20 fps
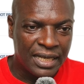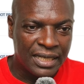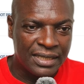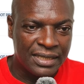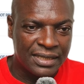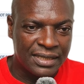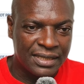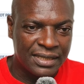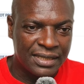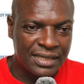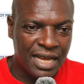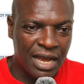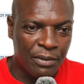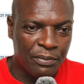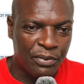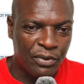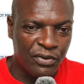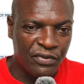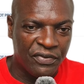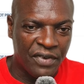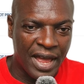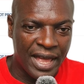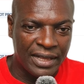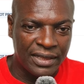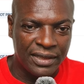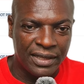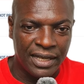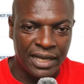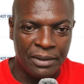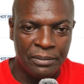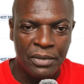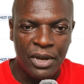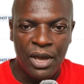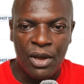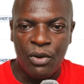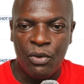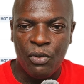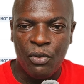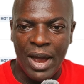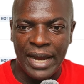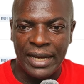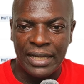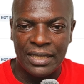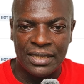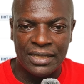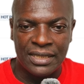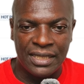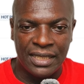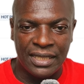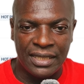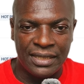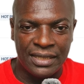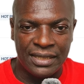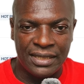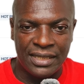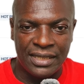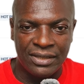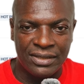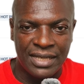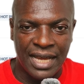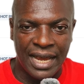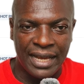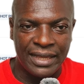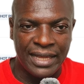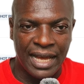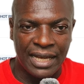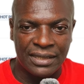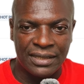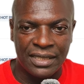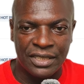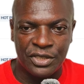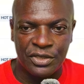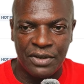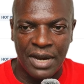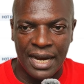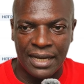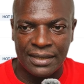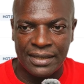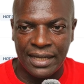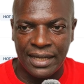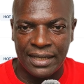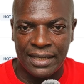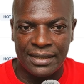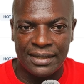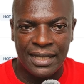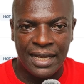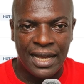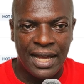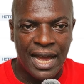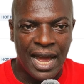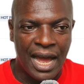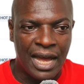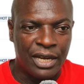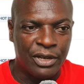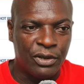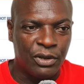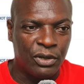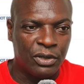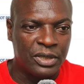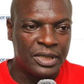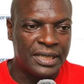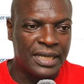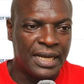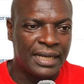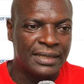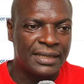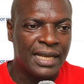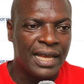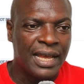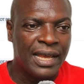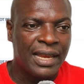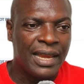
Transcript: This is their profile name. Why this the details that it has extracted and all that.